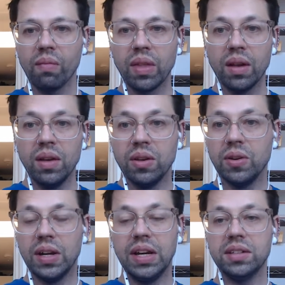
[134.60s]
you got
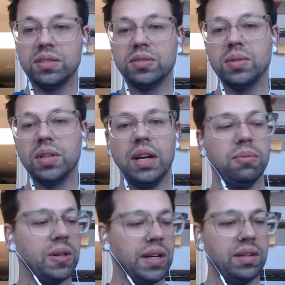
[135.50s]
access to a lab. What kind
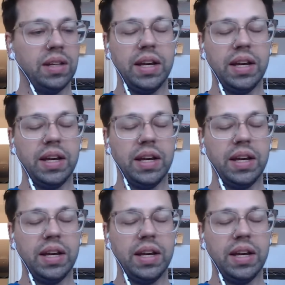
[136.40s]
of lab?